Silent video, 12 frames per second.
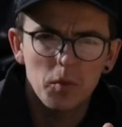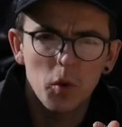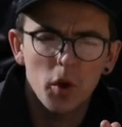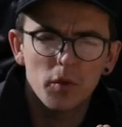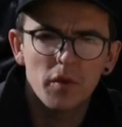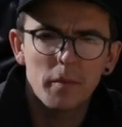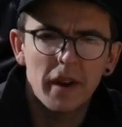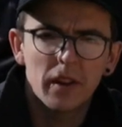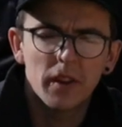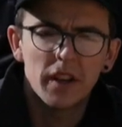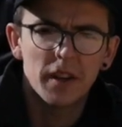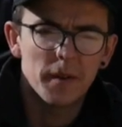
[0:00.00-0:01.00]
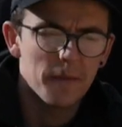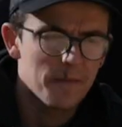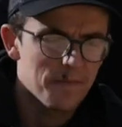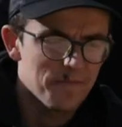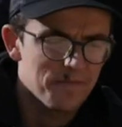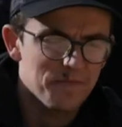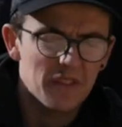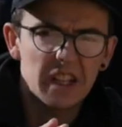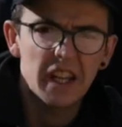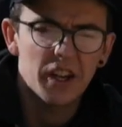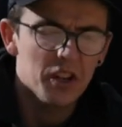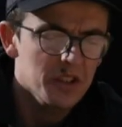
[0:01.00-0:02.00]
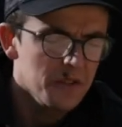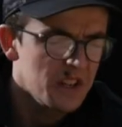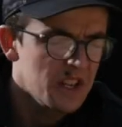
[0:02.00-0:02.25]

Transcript: water repellent layer.